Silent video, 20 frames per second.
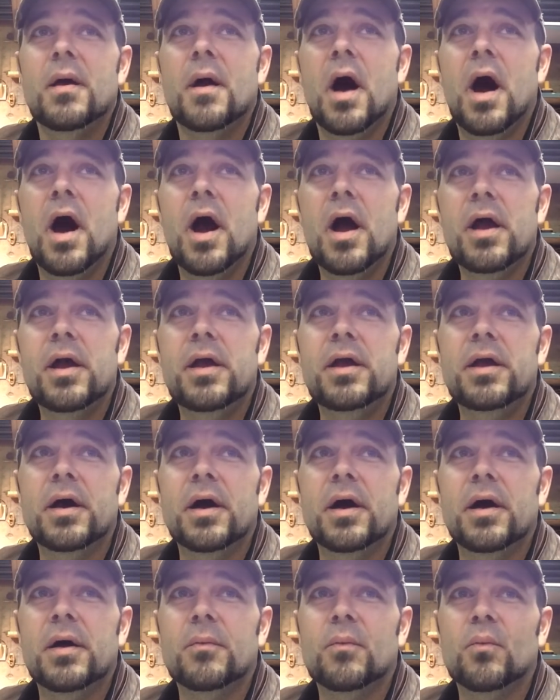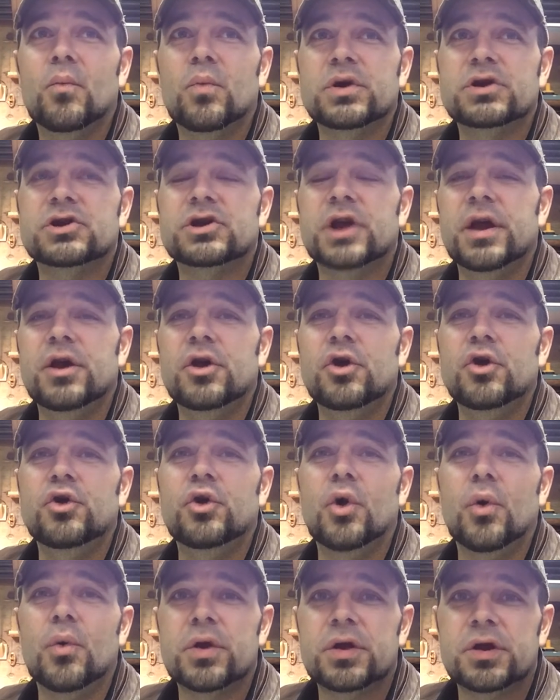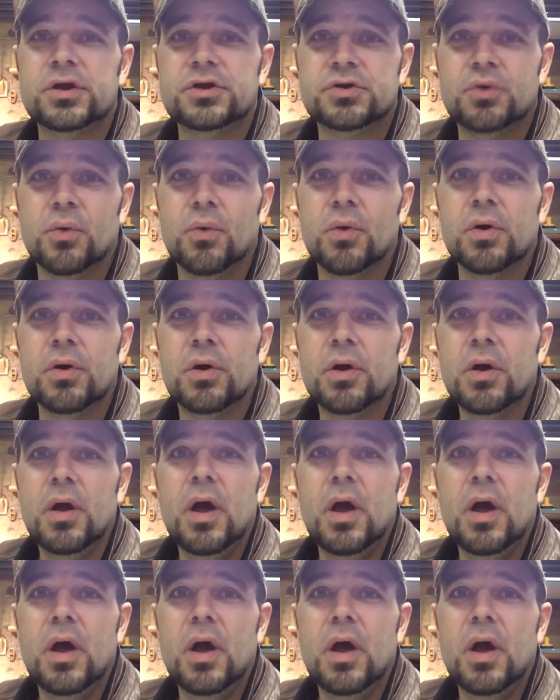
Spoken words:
I would say go to the store,